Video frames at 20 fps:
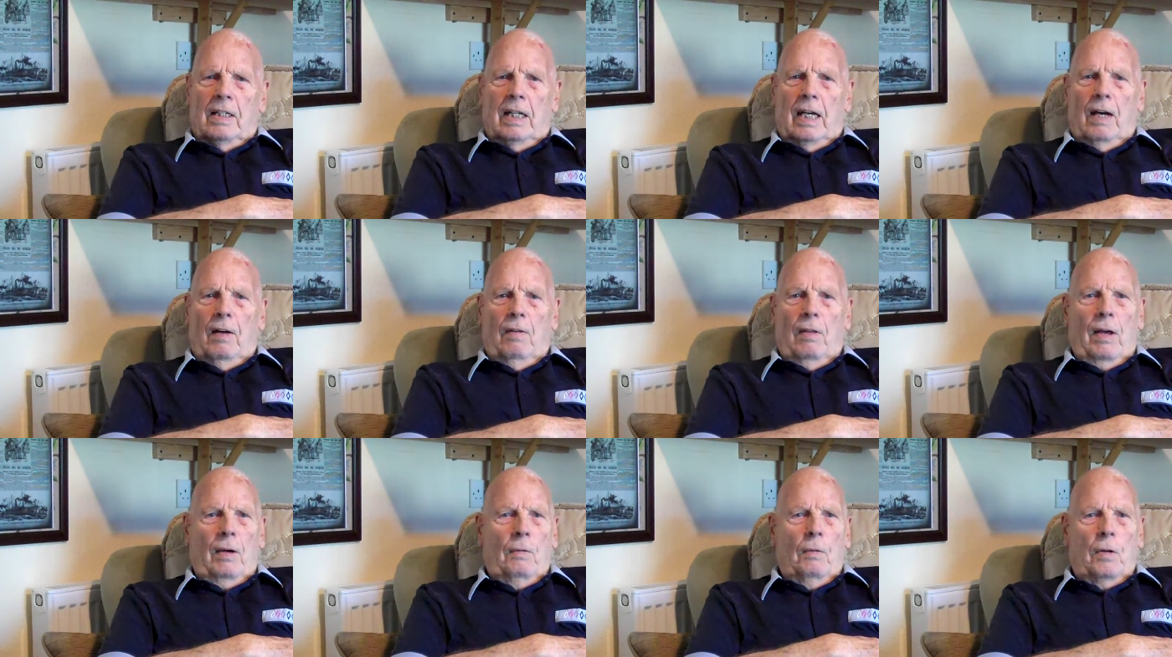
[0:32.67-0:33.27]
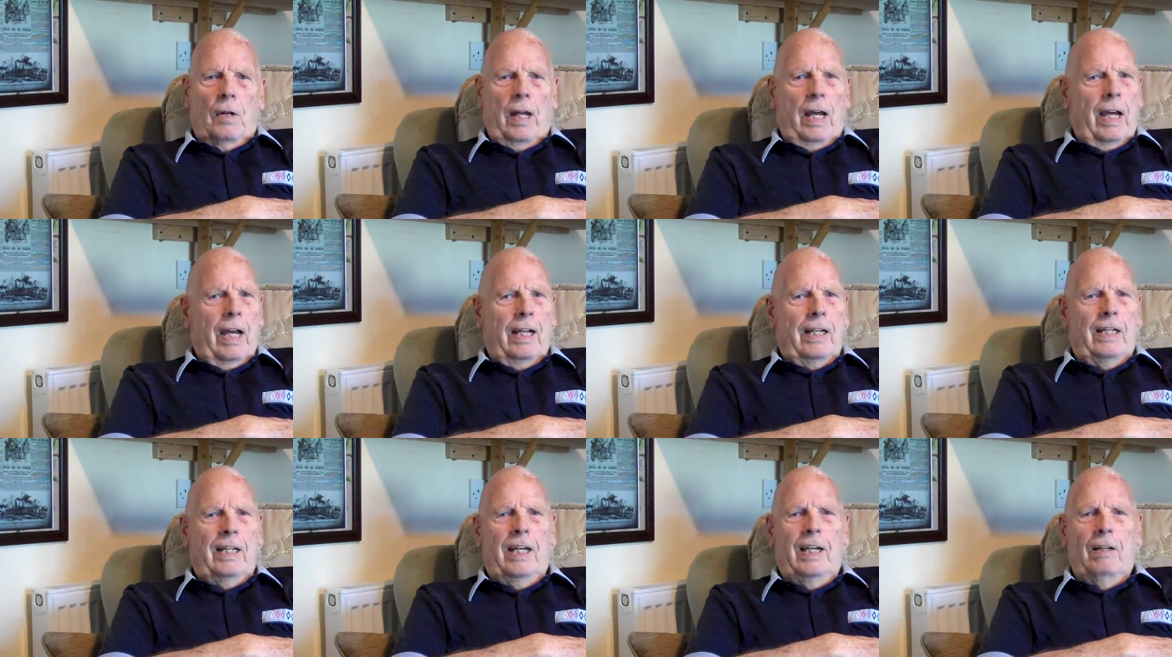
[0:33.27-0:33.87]
Now that was
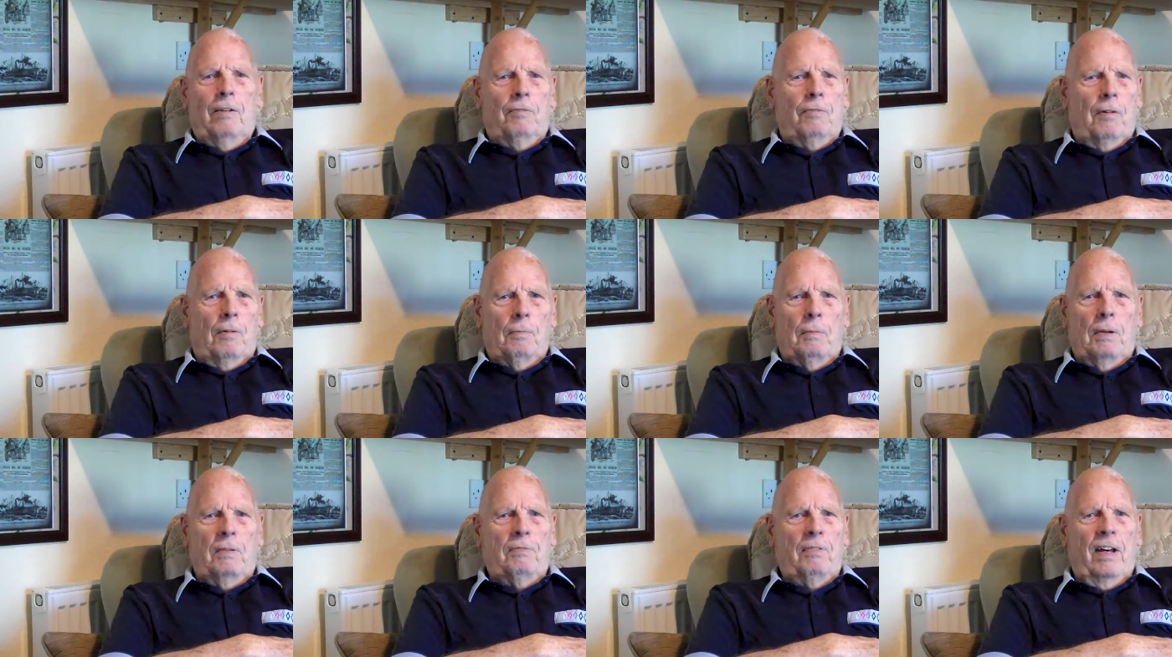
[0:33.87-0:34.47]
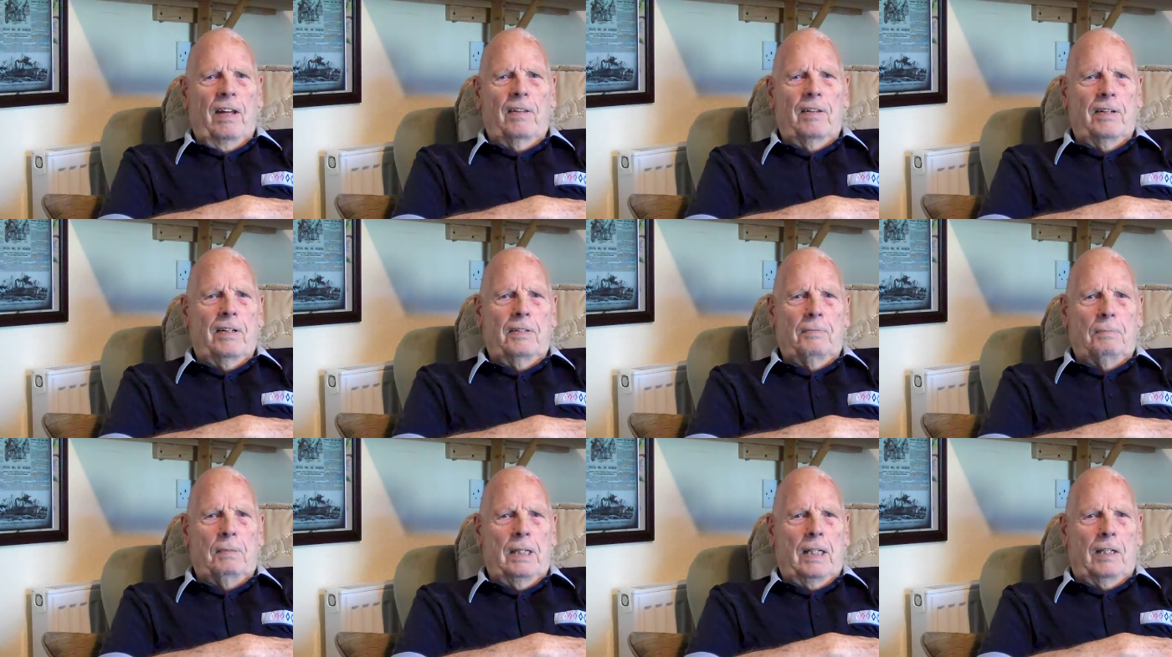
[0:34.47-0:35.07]
ideal for my
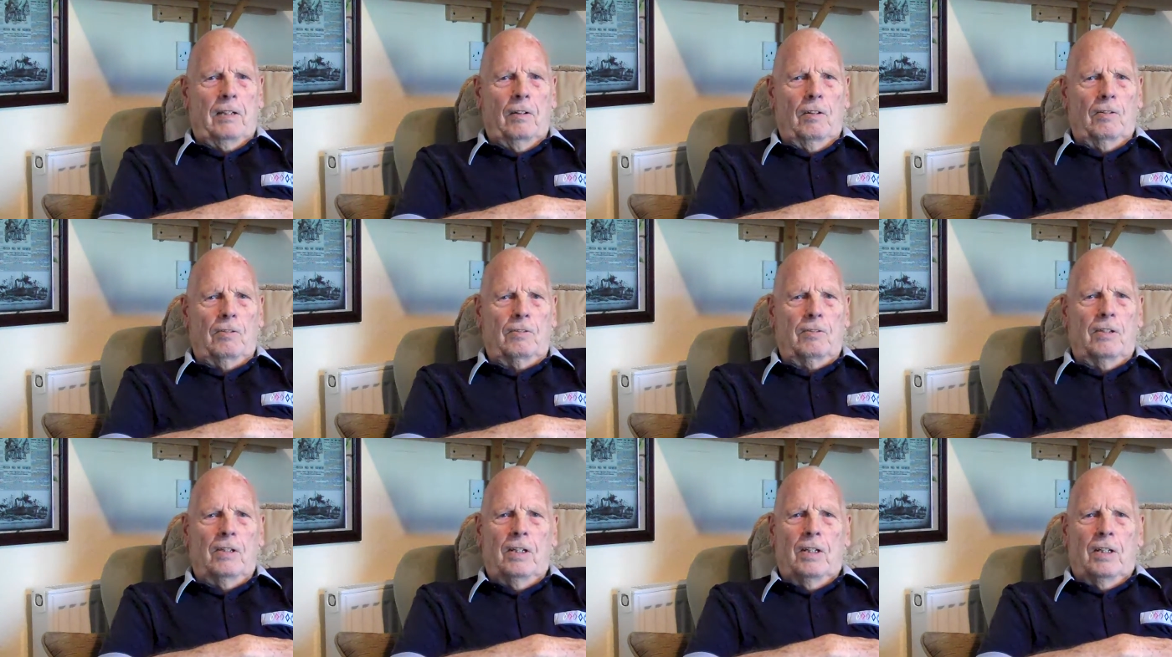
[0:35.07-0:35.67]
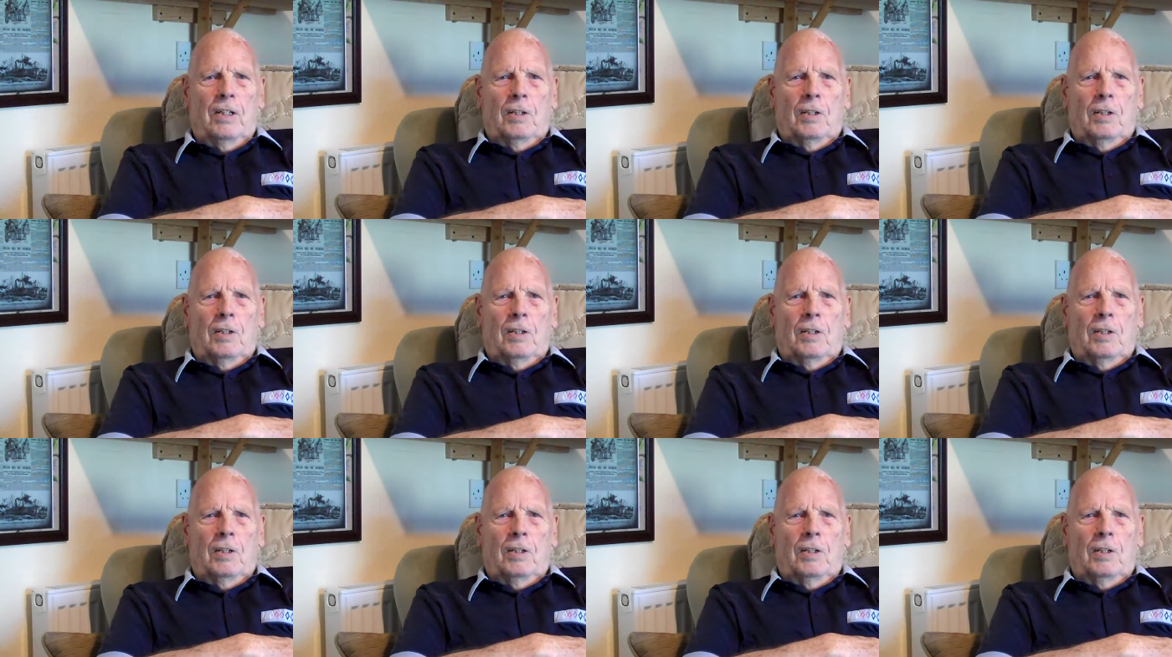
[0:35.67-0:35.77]
father because